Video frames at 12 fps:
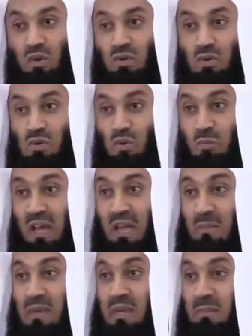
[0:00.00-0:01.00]
those who
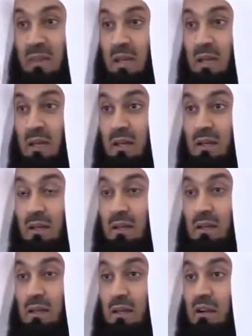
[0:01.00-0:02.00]
may be
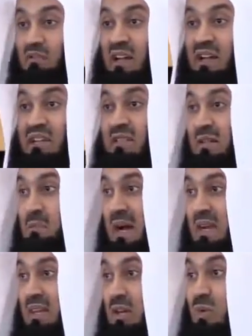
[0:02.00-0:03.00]
affected
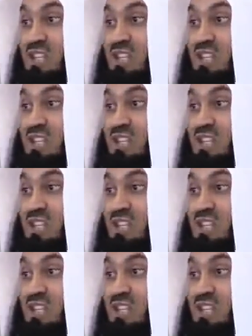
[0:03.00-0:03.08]
by the